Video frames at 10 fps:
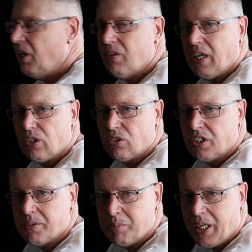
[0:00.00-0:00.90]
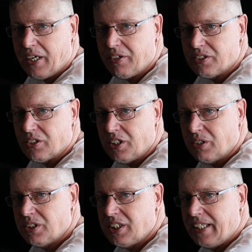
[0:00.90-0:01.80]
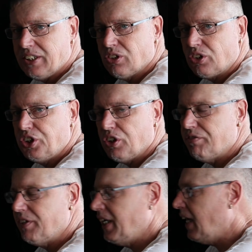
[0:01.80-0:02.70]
know that gun can be accurate. I know today it's not shot very